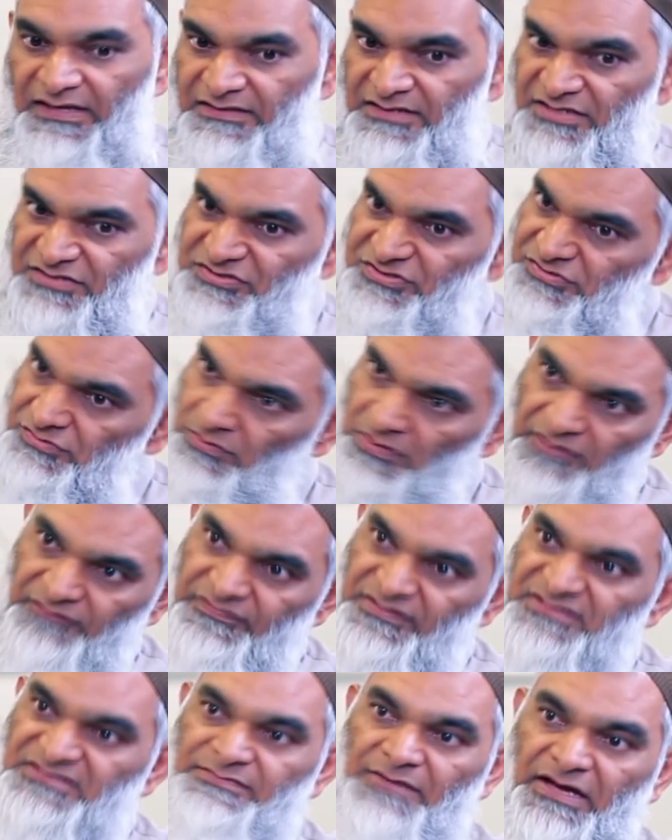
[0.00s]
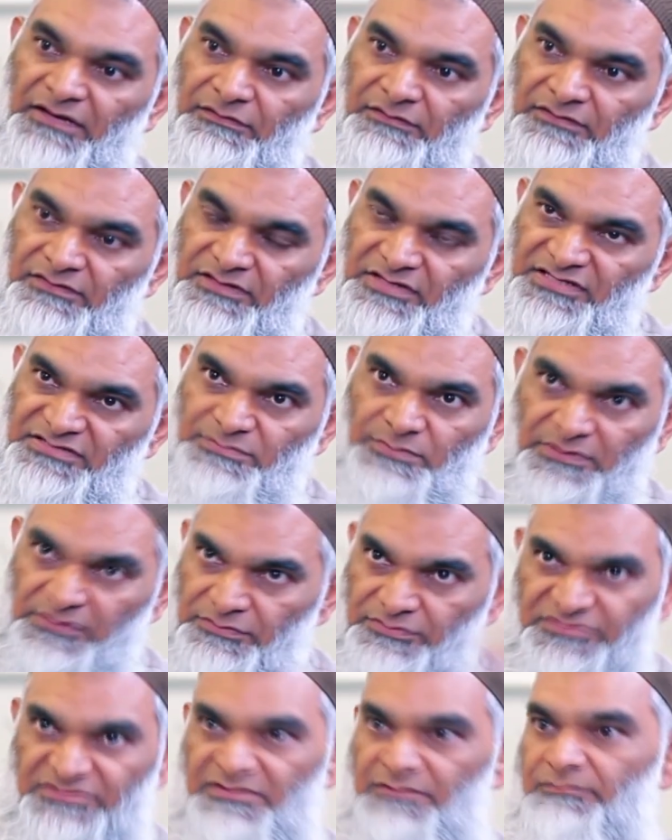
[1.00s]
we pay attention to all of these minor things,
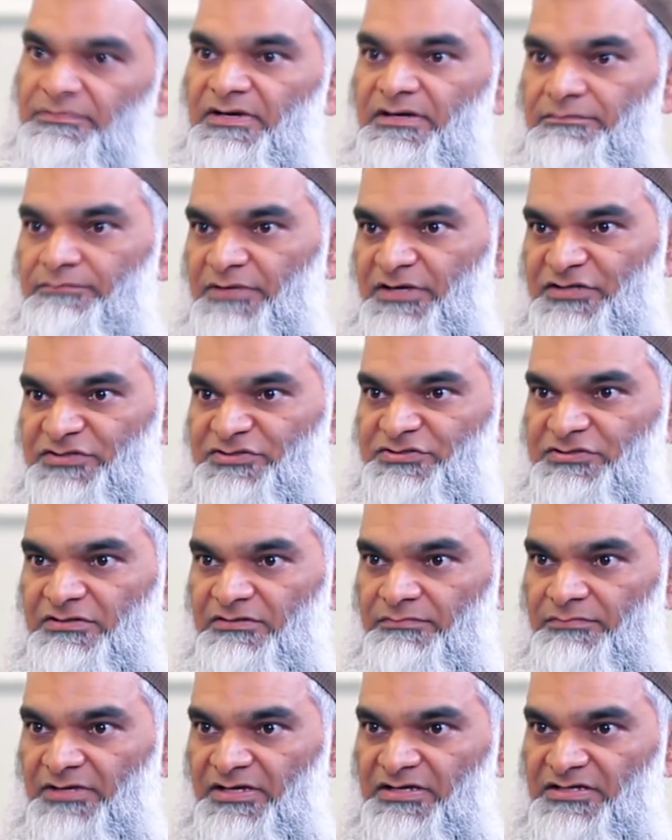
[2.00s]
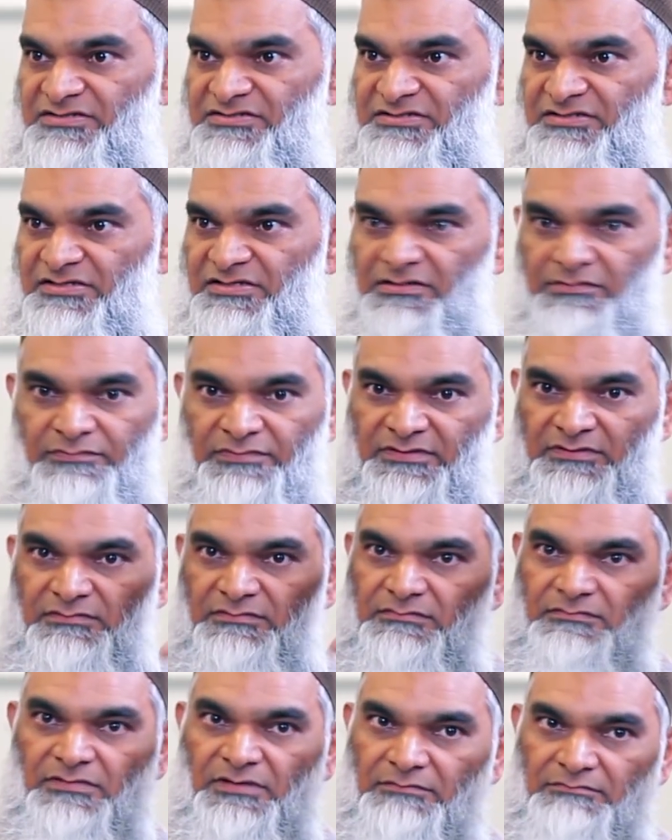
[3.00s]
we lose the big picture, because the
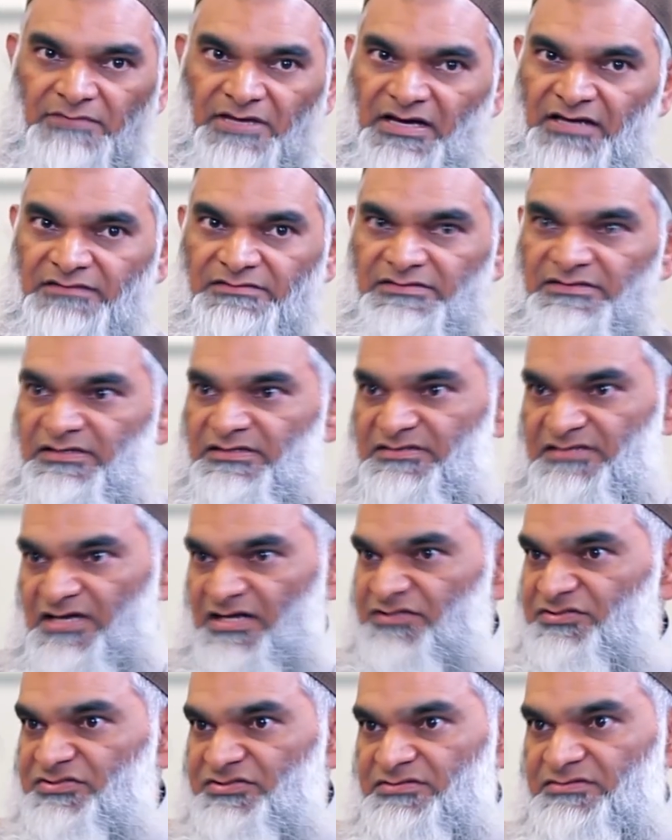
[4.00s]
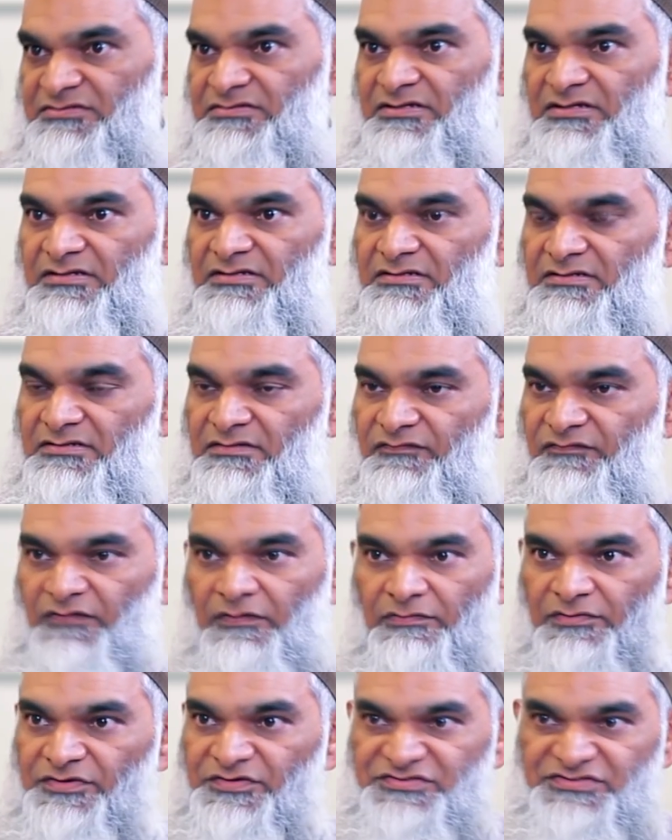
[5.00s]
human uh, mind and attention and
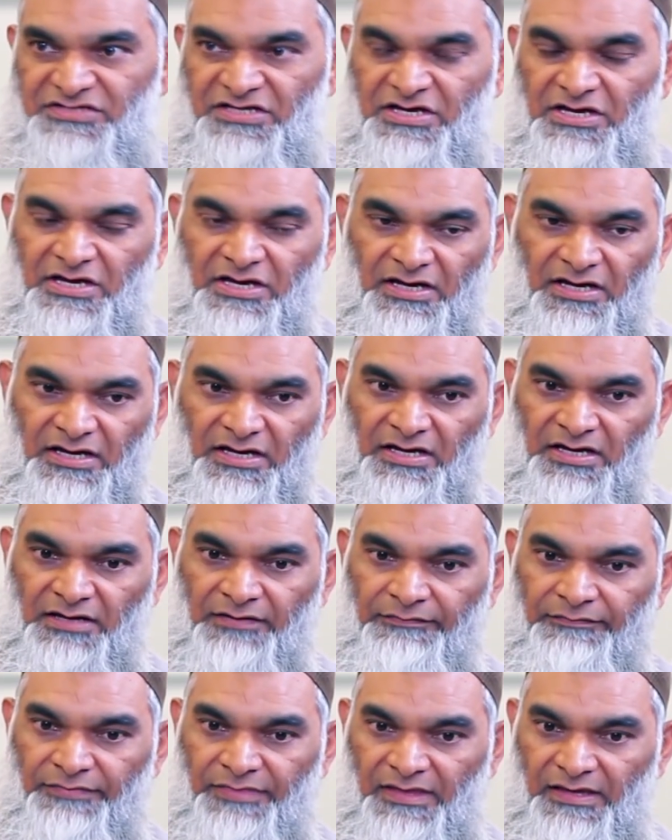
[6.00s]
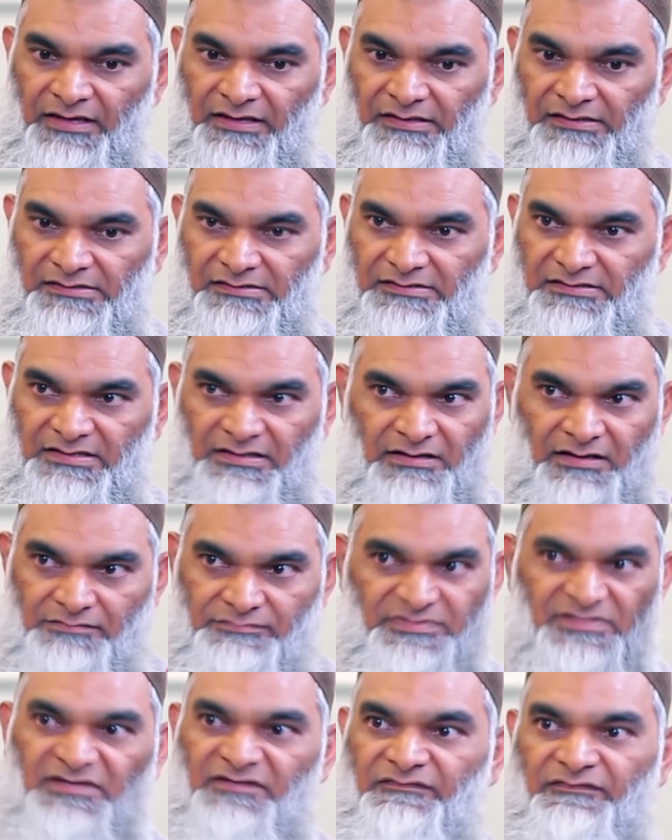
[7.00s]
focus uh,
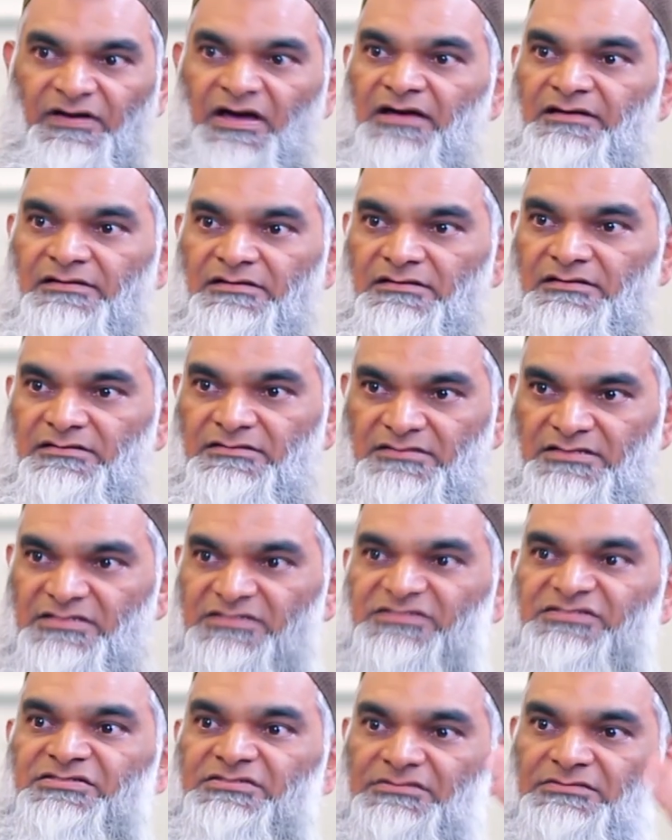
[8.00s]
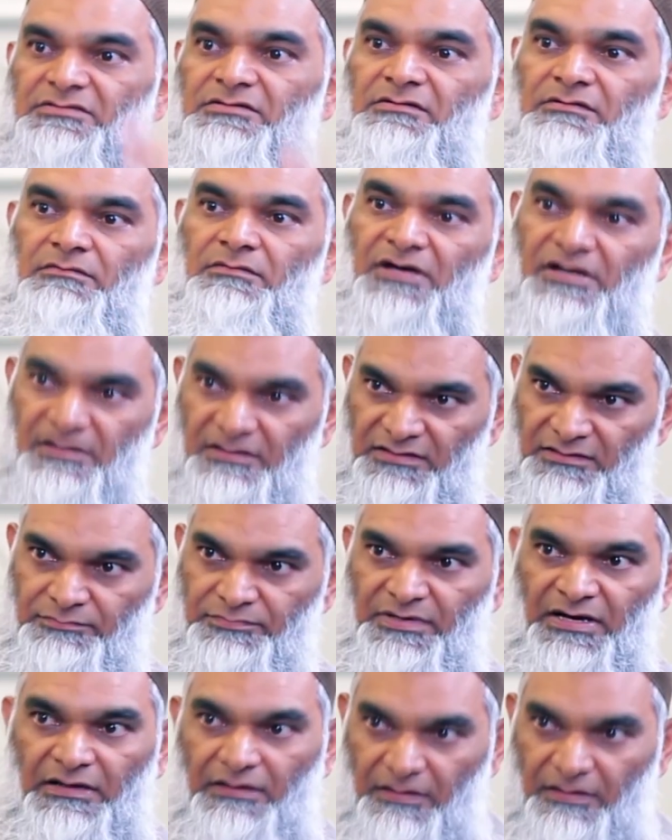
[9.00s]
cannot not be divided. It needs to know what are the